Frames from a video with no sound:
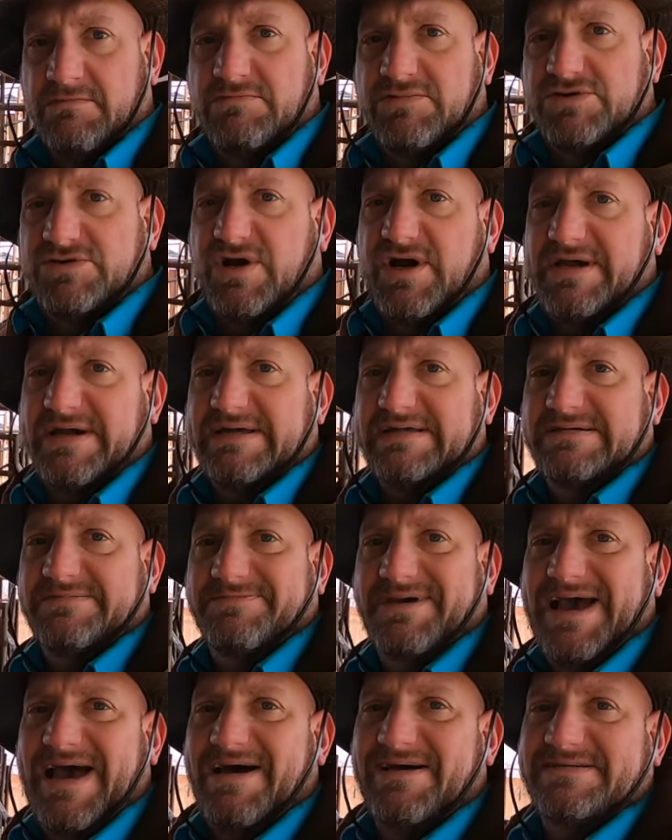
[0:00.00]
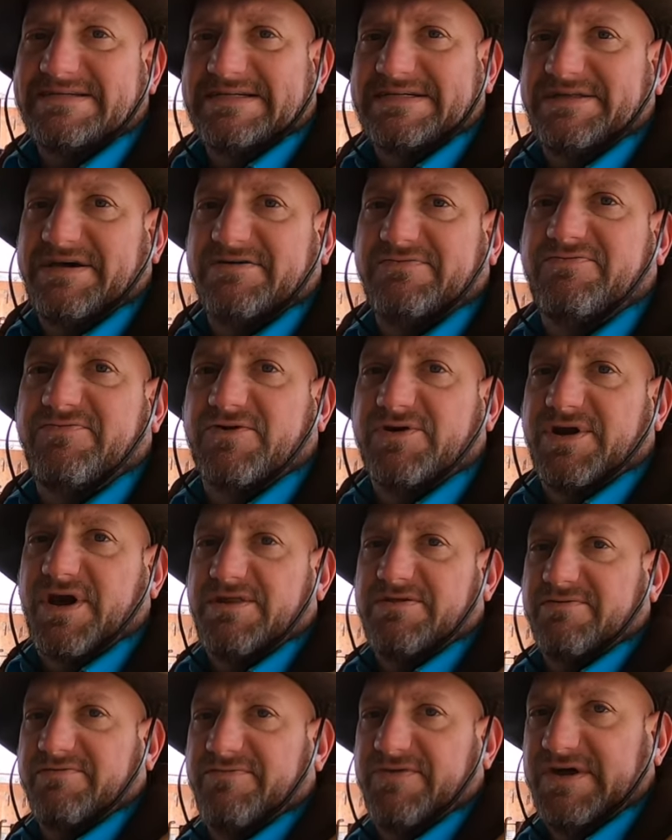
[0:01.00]
We'll try and get some cows in there for
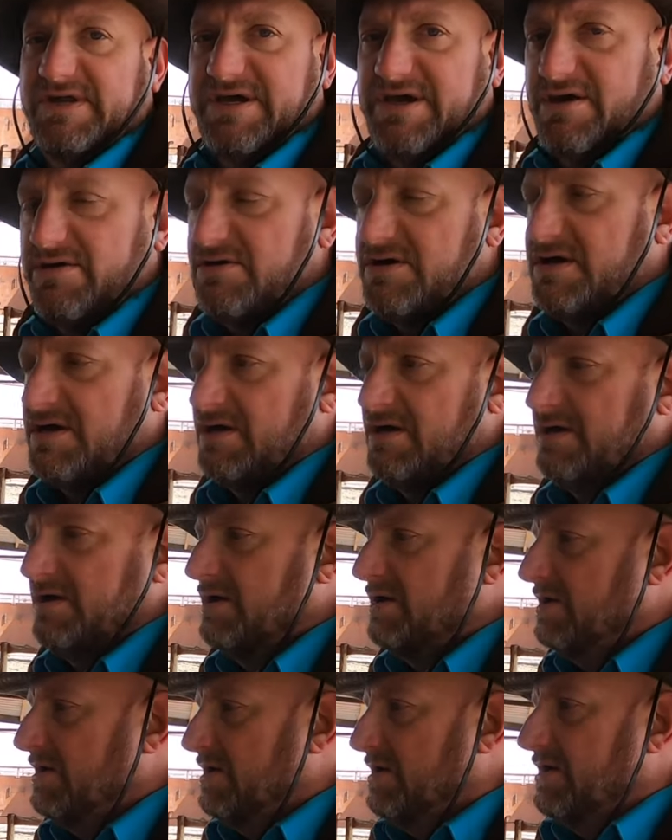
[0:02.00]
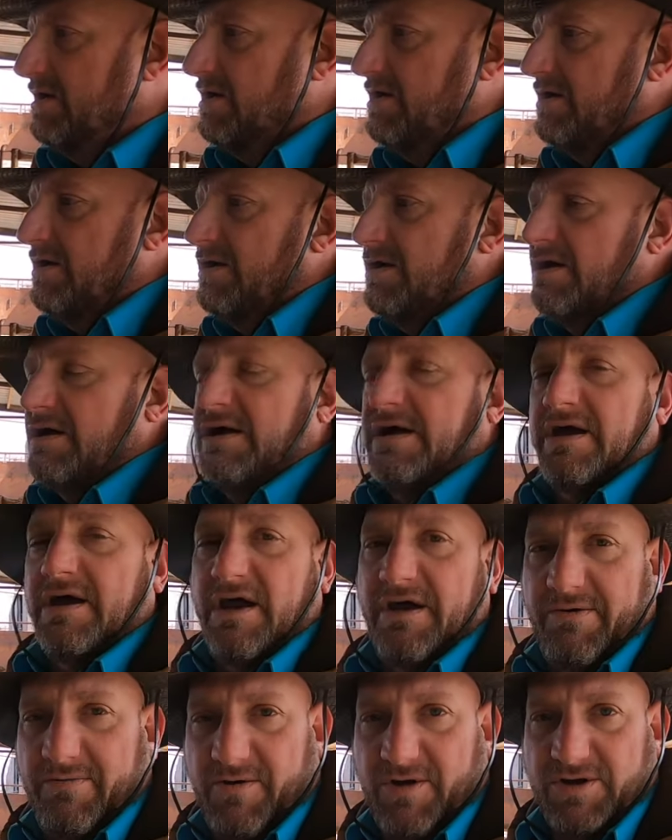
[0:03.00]
another video.
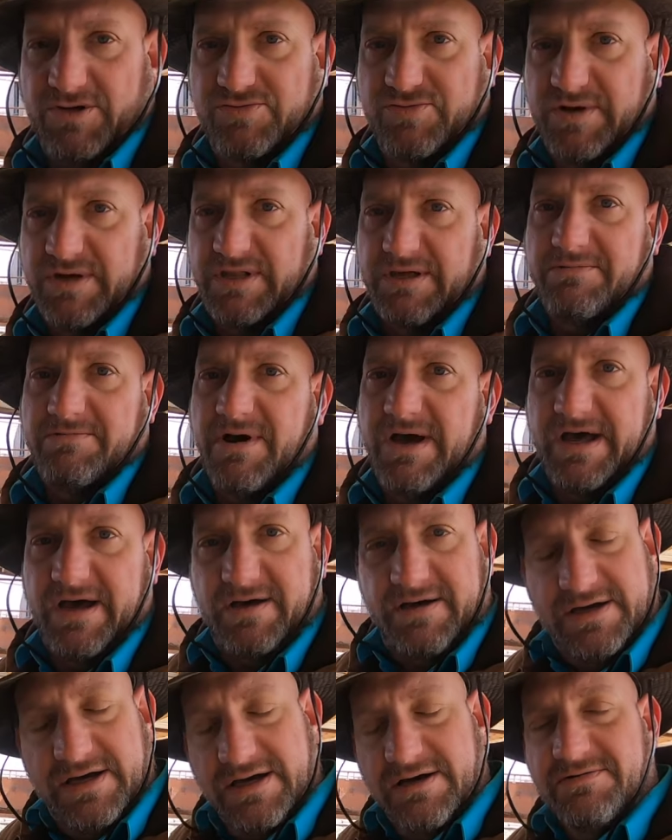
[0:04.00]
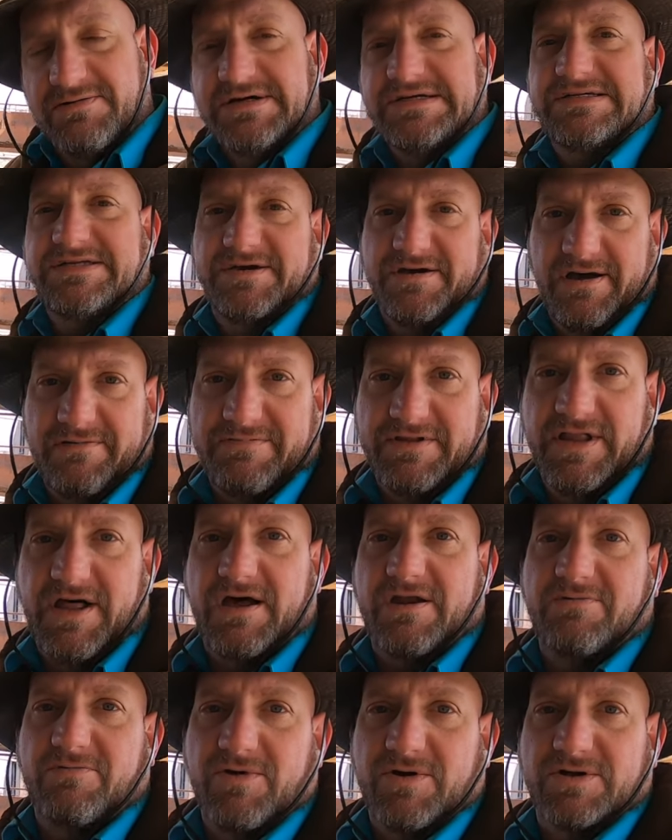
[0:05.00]
It works really well. We still have a
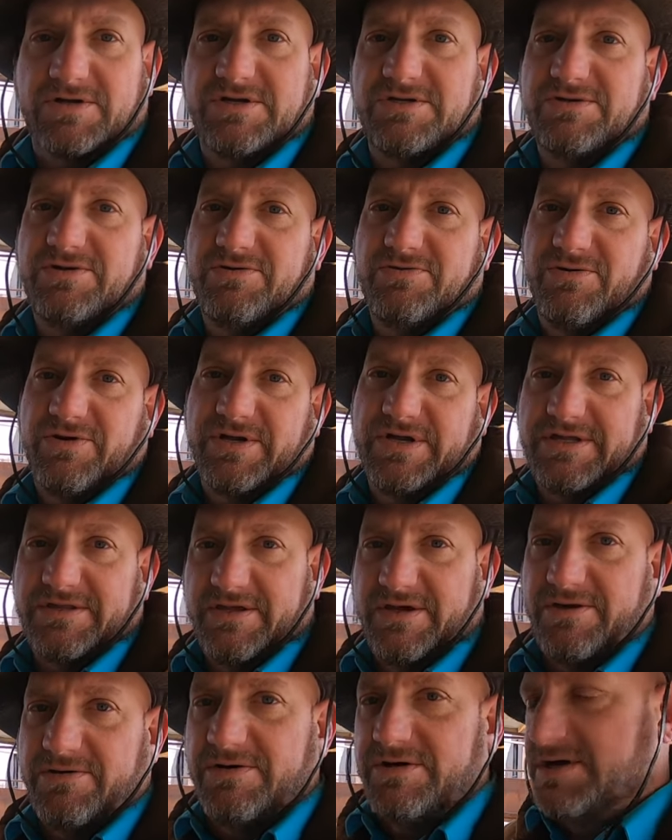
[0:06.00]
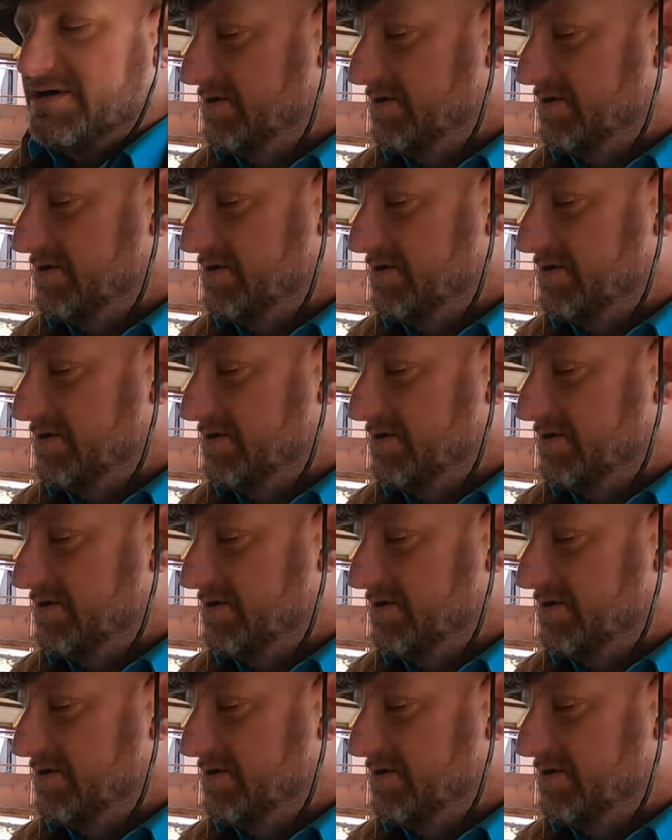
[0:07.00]
lot of work to do on it though.